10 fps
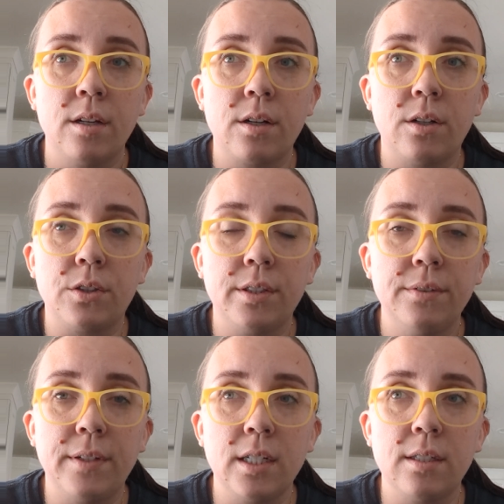Culture
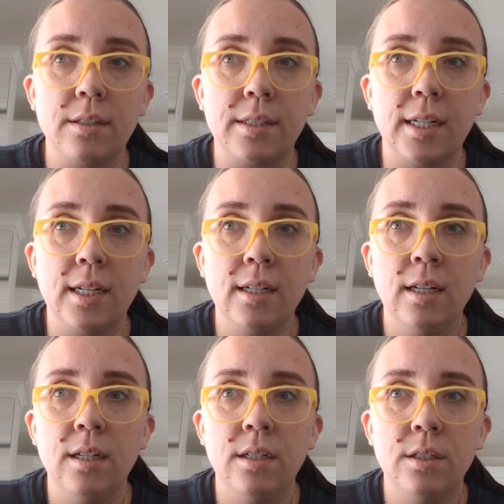affects learning
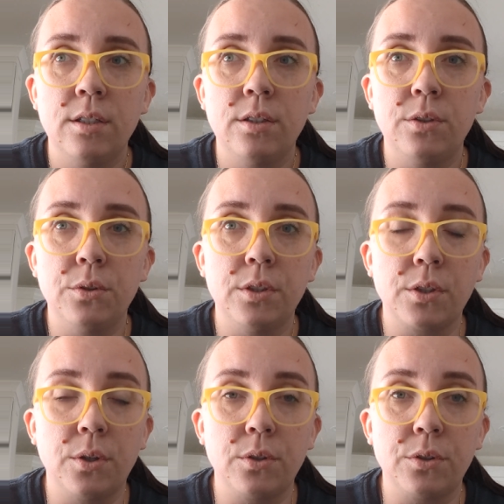due to
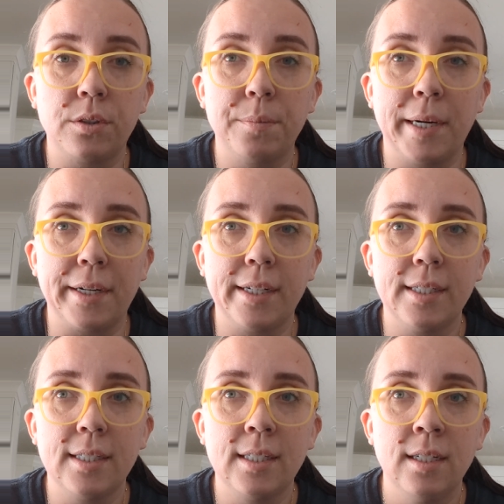cultural
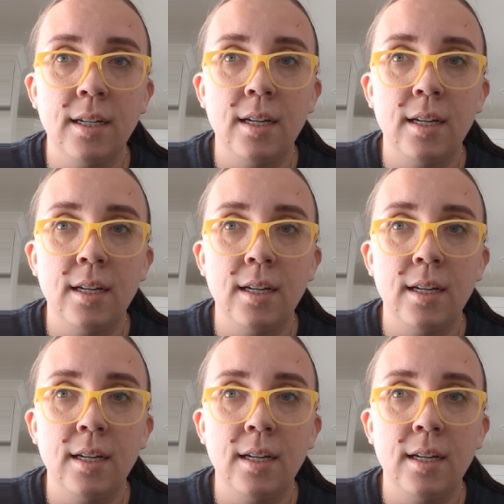barriers